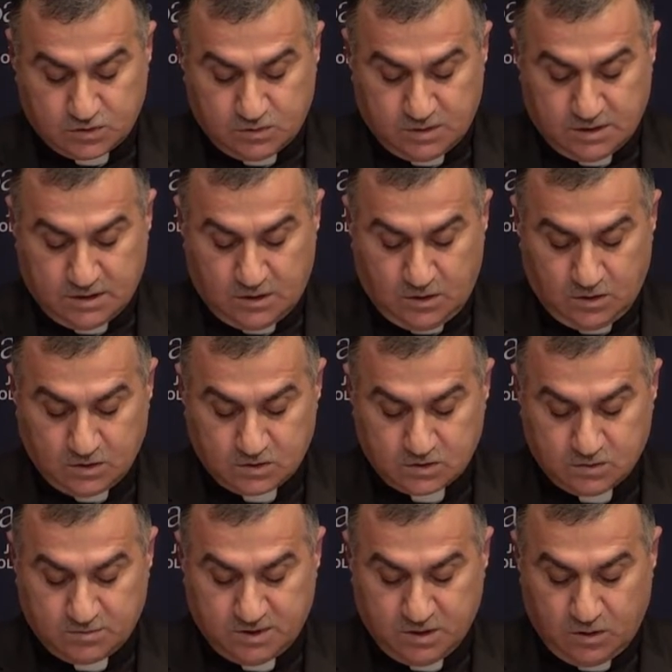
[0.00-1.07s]
will also
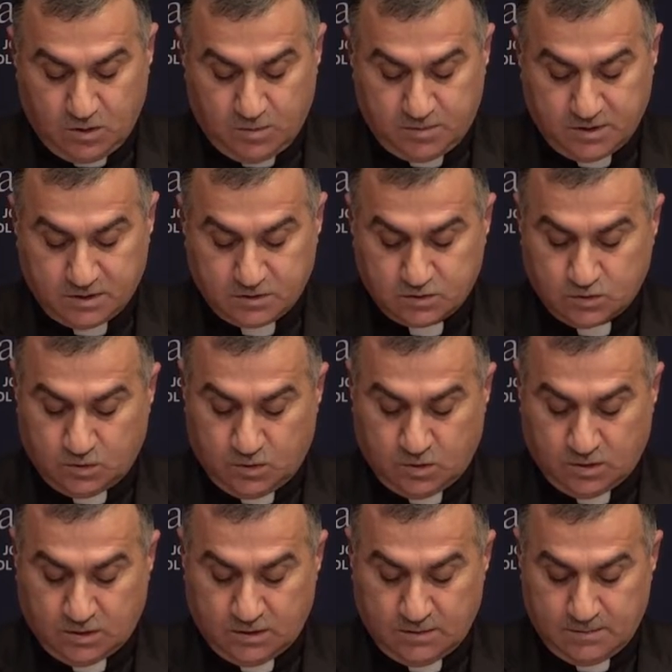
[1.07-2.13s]
be open to
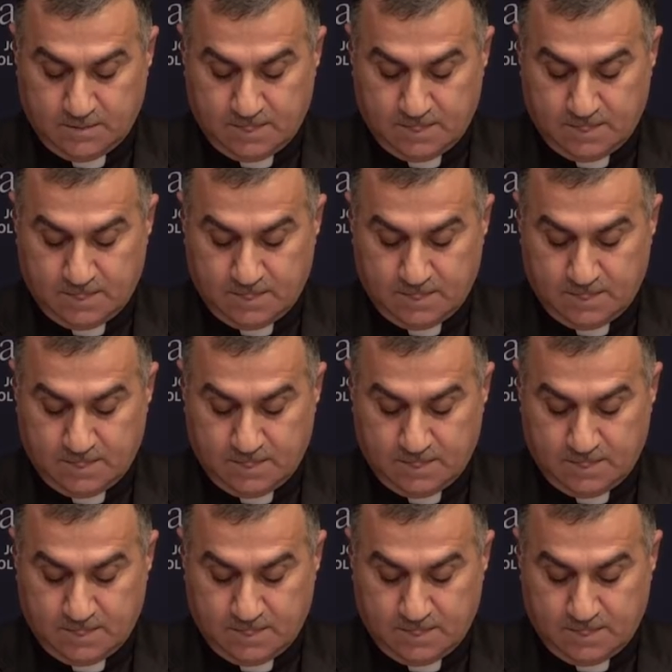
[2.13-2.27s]
all.